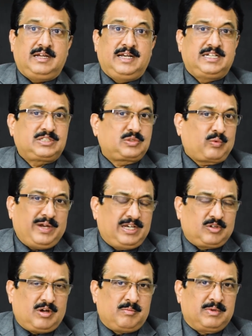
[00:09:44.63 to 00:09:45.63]
It's quite
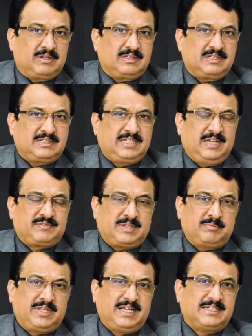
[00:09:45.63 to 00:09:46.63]
common. See, if
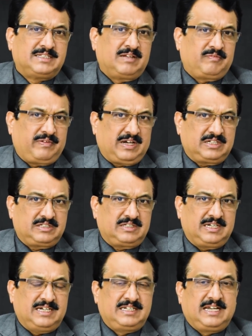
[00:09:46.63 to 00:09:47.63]
something is in fashion,
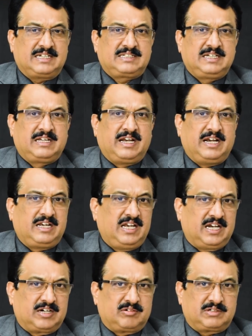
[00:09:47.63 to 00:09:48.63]
it gets
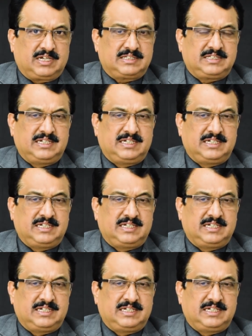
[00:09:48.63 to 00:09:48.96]
greatly advertised.